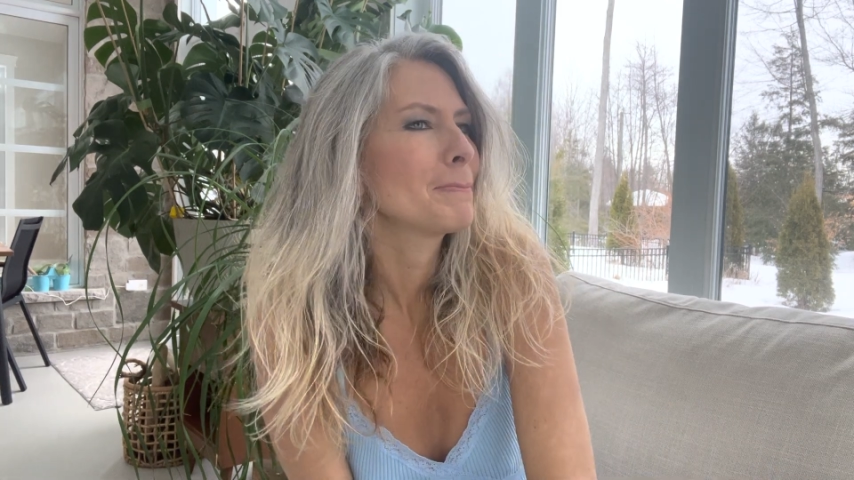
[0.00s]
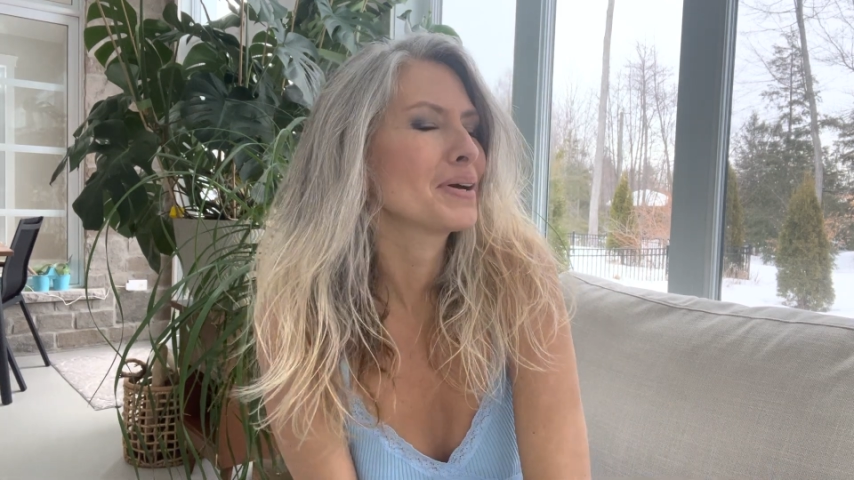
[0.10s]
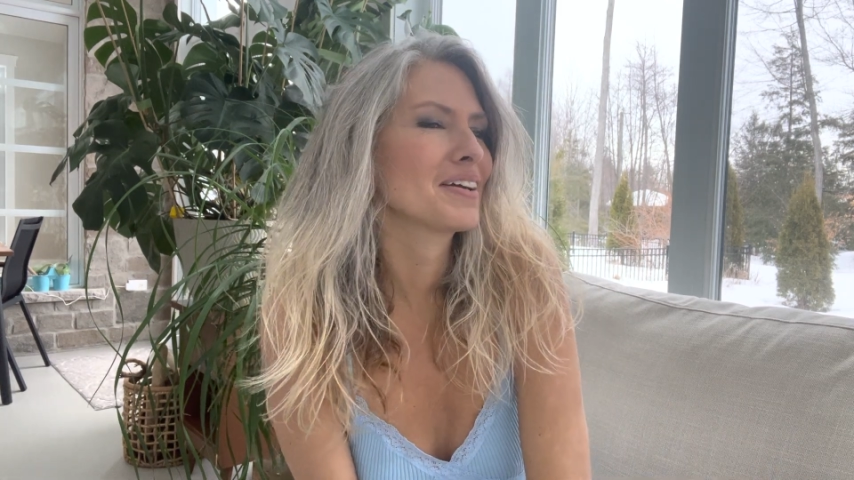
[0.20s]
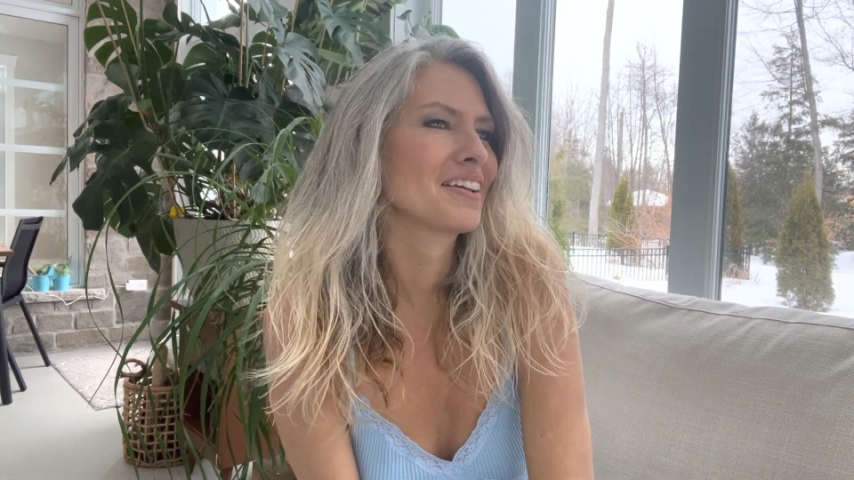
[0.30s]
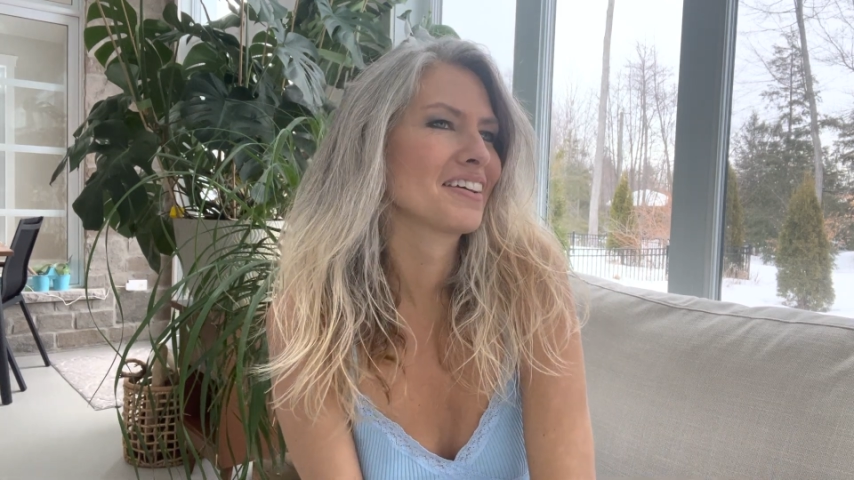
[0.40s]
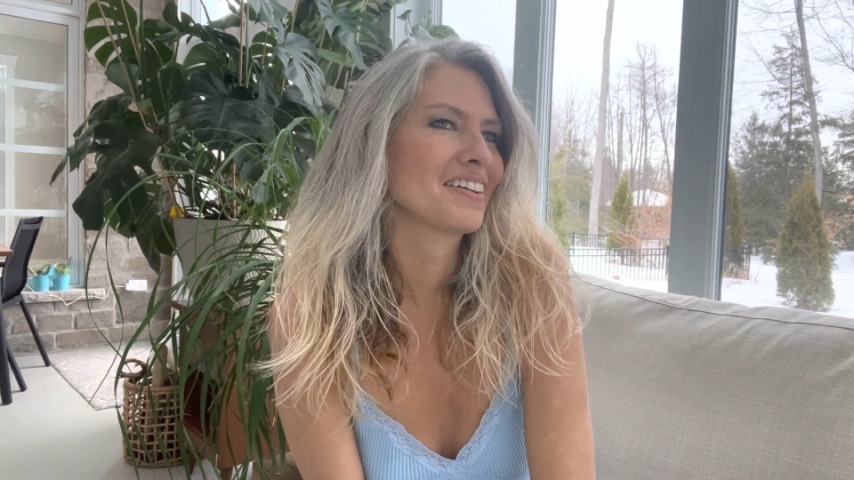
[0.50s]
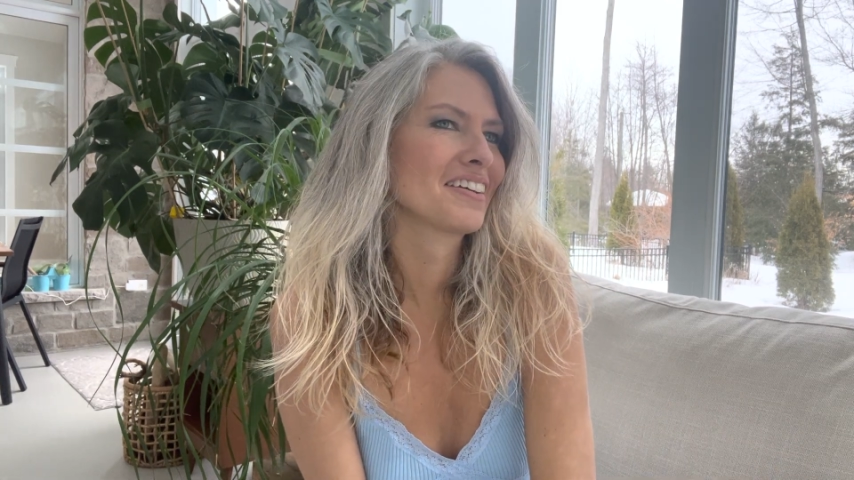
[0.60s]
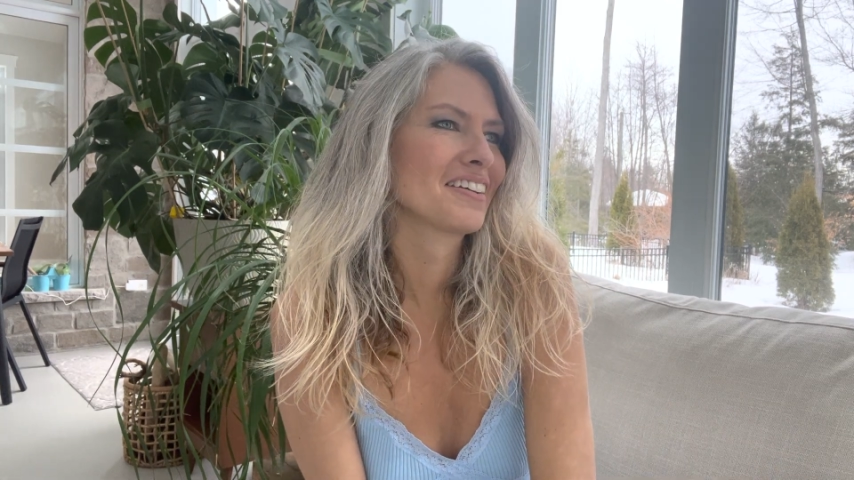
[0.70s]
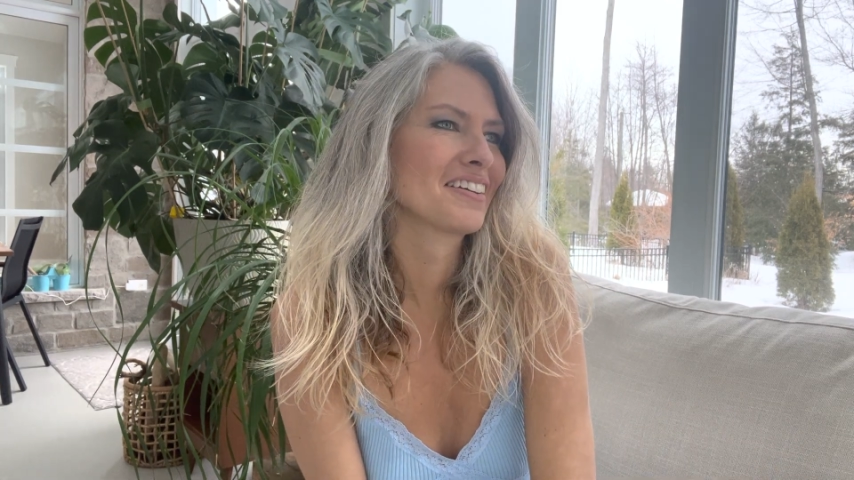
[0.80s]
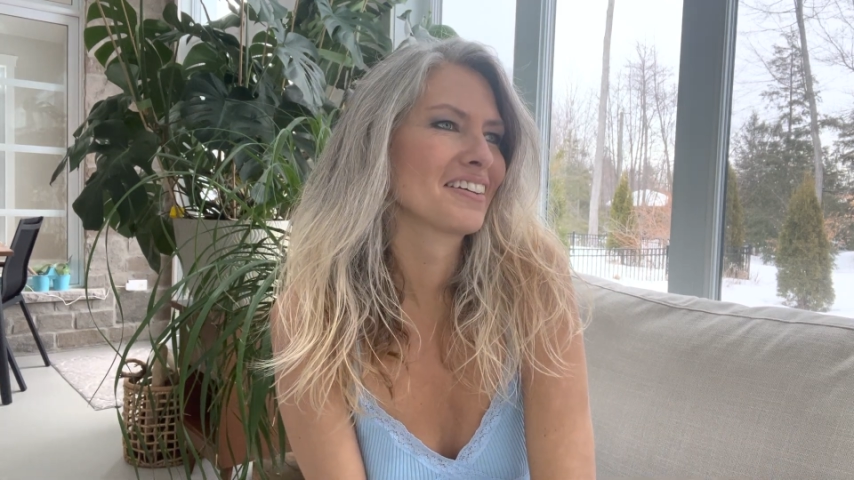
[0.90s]
But
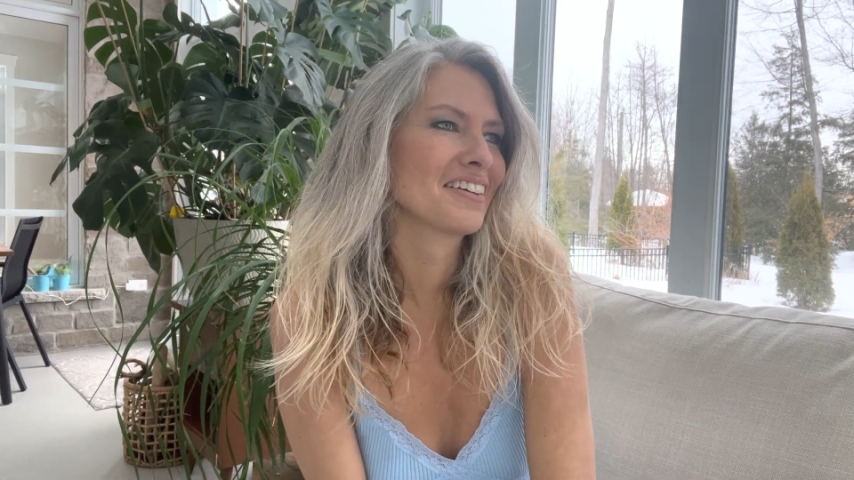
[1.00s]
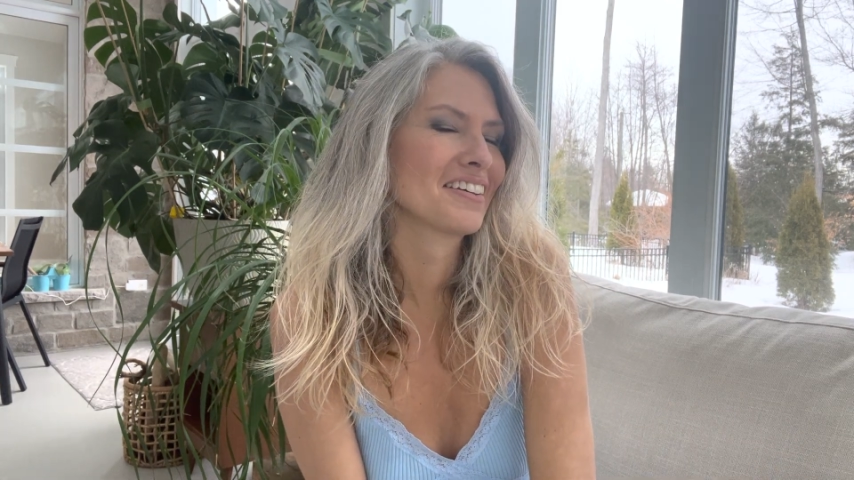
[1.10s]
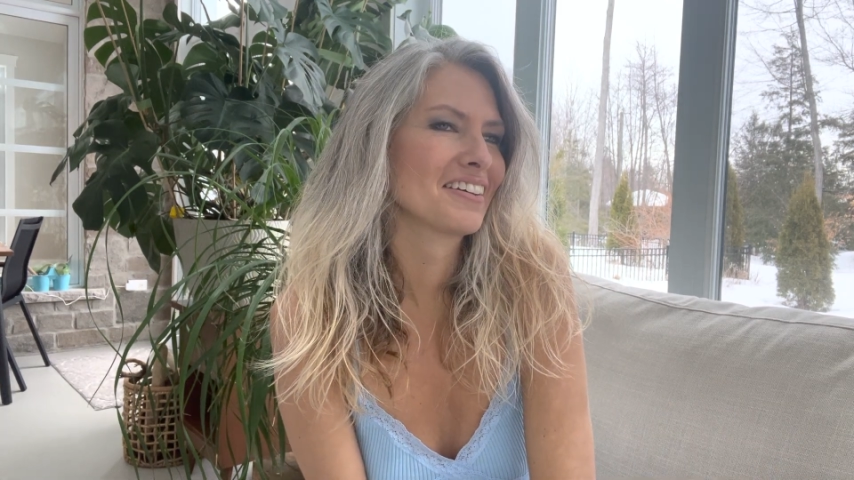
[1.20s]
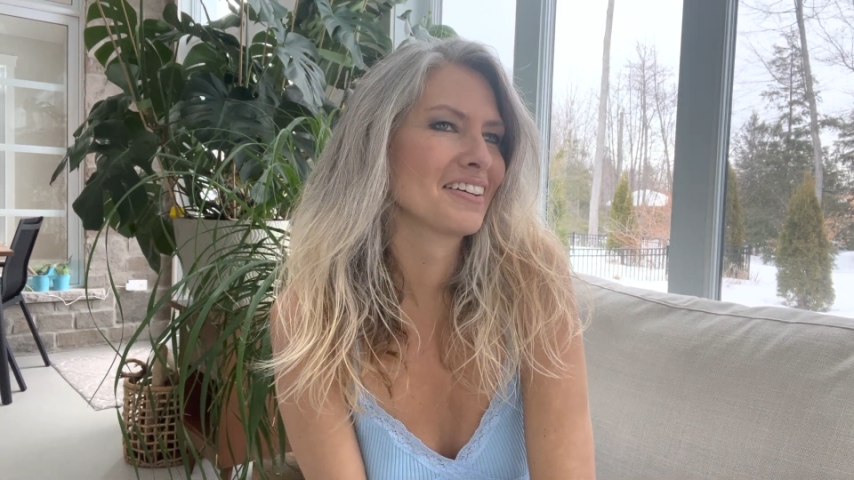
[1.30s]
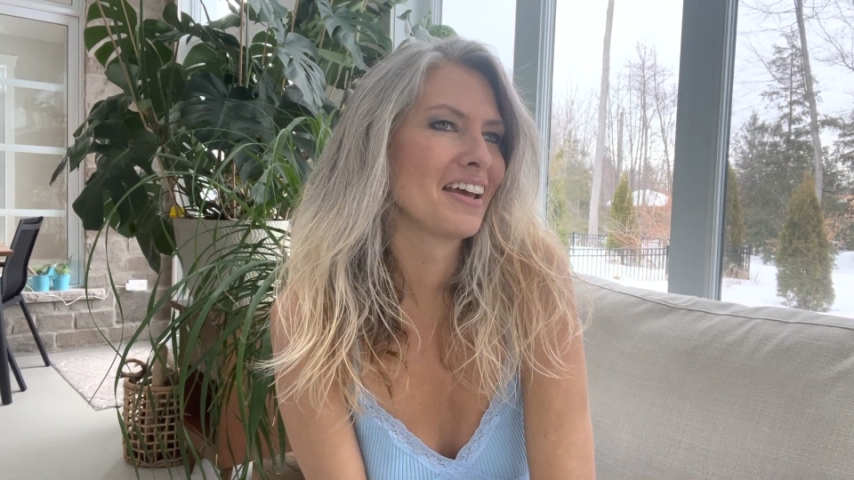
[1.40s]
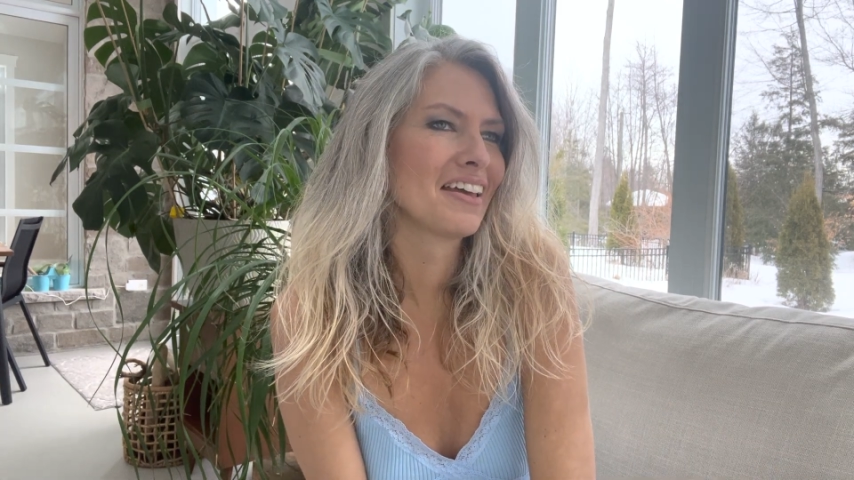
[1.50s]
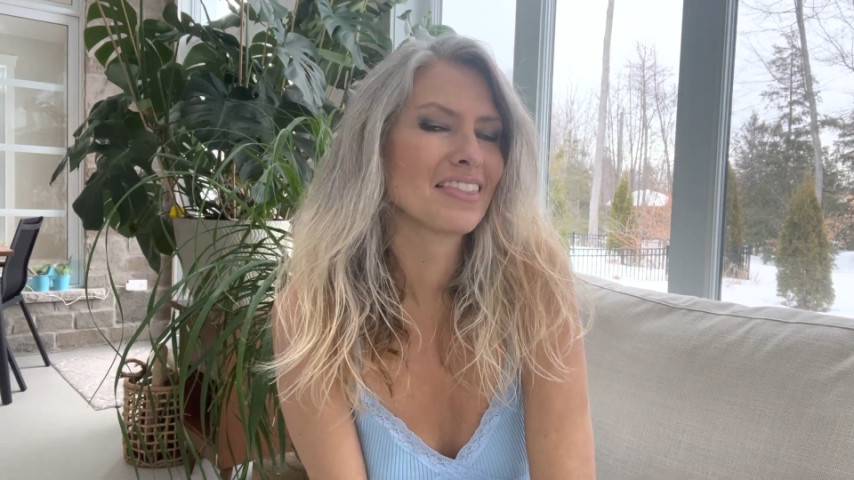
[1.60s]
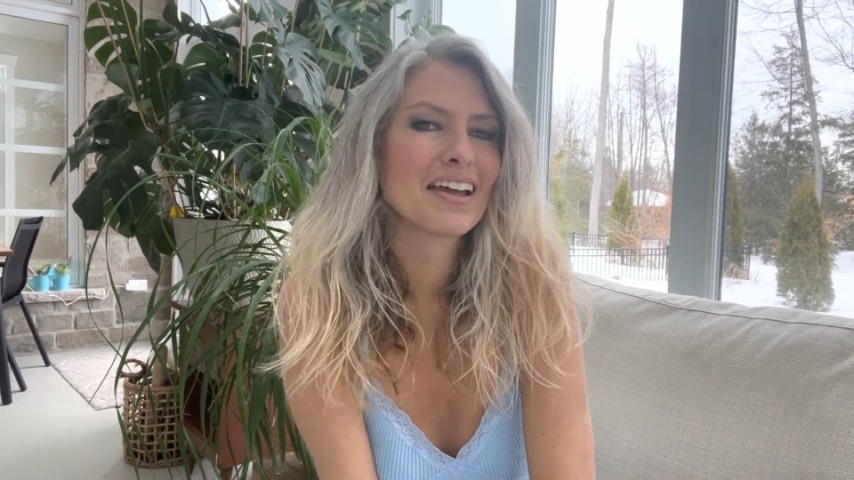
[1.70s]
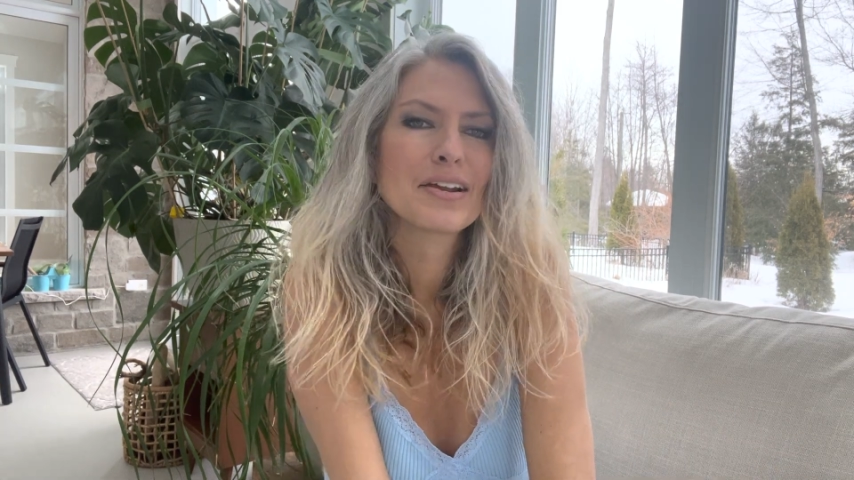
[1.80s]
I thought